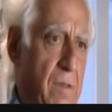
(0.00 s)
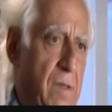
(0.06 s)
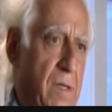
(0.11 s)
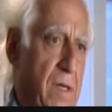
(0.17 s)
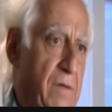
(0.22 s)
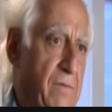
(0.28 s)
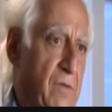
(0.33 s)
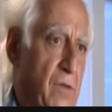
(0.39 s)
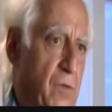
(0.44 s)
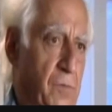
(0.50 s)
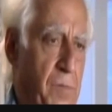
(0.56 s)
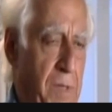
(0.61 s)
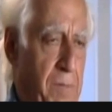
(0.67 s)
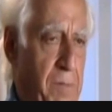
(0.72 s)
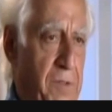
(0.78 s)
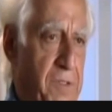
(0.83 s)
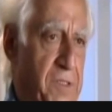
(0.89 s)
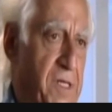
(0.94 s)
even though
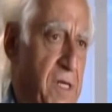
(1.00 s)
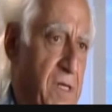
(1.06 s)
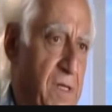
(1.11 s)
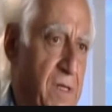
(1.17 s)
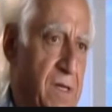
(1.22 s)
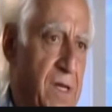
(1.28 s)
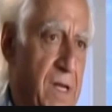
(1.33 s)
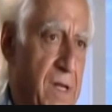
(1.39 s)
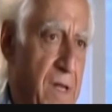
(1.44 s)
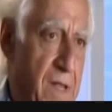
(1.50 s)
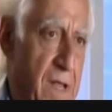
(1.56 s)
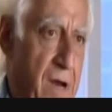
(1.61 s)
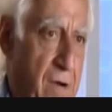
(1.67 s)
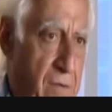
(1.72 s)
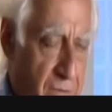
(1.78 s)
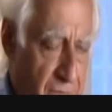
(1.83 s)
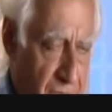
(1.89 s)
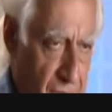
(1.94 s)
people say the
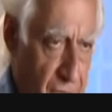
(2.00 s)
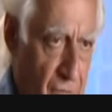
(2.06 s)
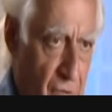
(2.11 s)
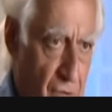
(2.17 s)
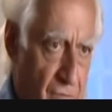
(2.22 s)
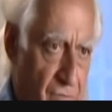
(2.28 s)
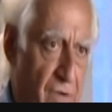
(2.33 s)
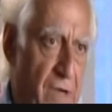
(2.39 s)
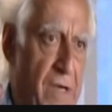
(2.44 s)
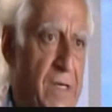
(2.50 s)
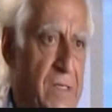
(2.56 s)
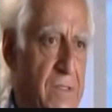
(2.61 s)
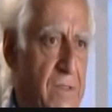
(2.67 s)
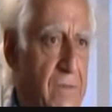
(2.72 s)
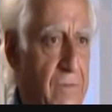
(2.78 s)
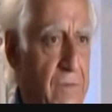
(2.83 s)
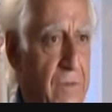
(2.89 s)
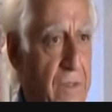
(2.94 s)
era of the dogfight is over,